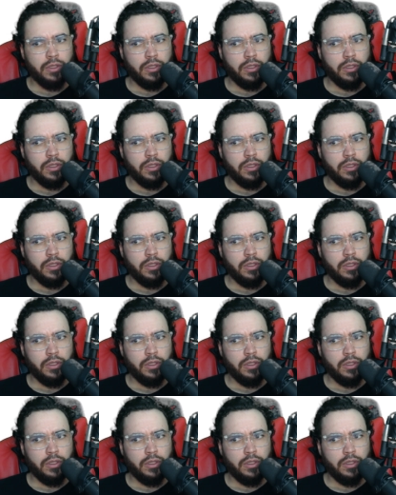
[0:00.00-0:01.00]

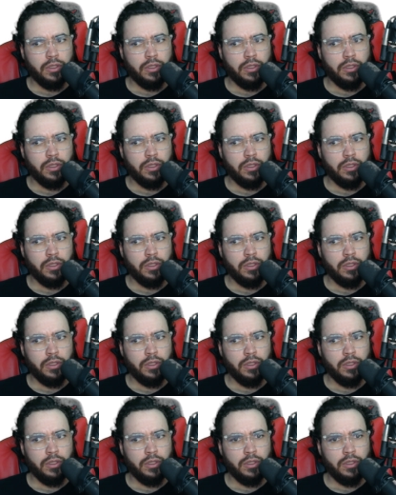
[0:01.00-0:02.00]

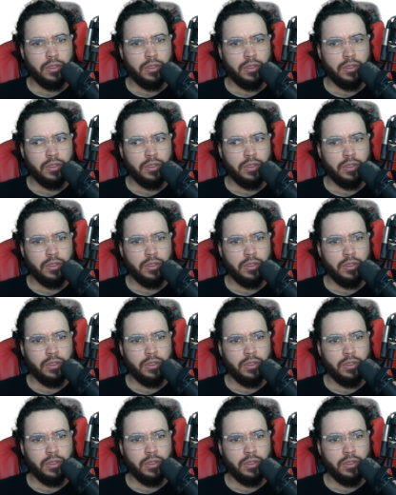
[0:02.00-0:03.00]

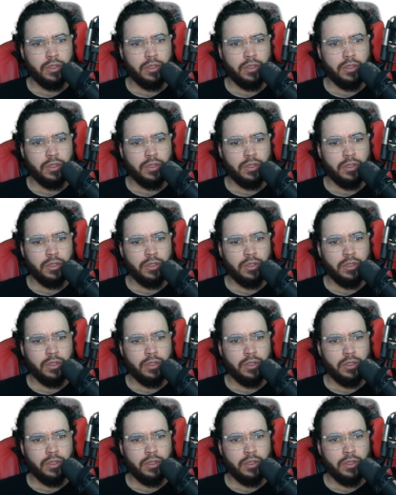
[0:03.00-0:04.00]

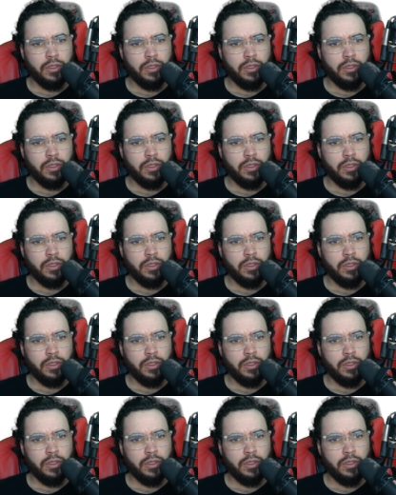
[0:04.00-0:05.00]

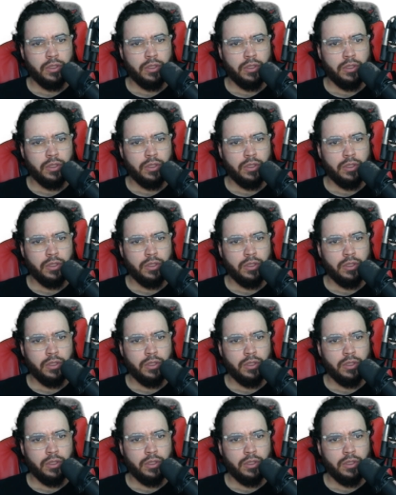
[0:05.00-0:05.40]
[no speech]